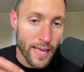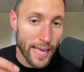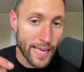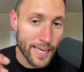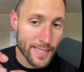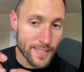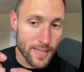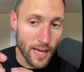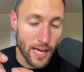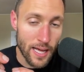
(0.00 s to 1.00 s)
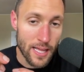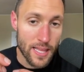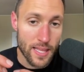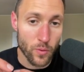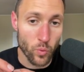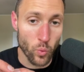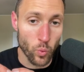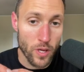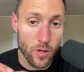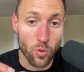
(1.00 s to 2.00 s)
And
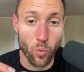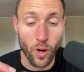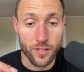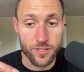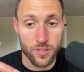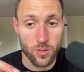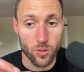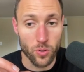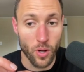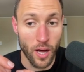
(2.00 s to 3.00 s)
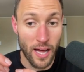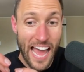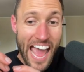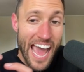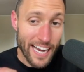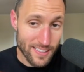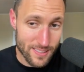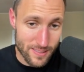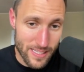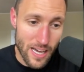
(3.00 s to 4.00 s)
we will want to
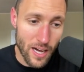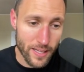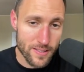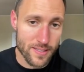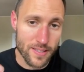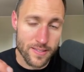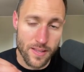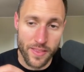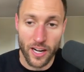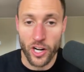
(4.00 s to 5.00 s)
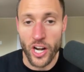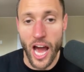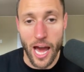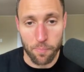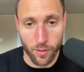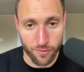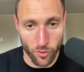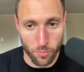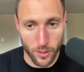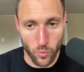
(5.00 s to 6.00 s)
axe the audiences that are not
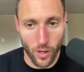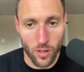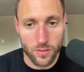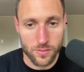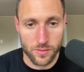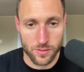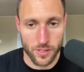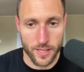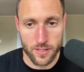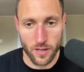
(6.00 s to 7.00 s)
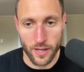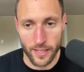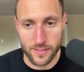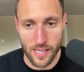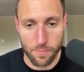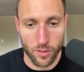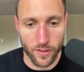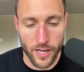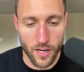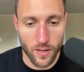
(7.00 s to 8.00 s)
performing well. So that's our next step
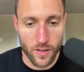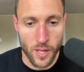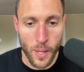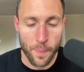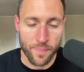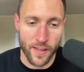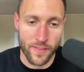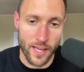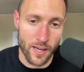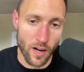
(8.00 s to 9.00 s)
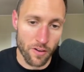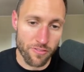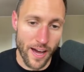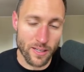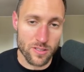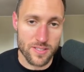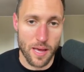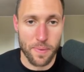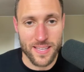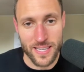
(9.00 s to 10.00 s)
over here. And then our final
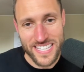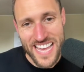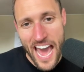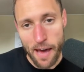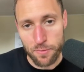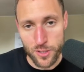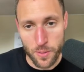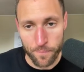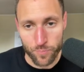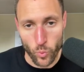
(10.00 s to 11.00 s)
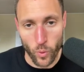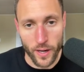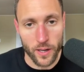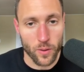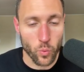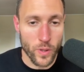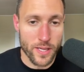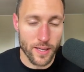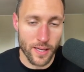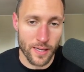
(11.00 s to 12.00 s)
step is adapt, where we
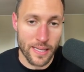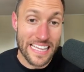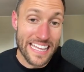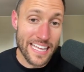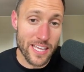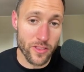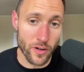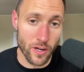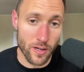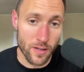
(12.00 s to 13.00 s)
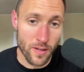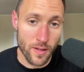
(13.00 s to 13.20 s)
can either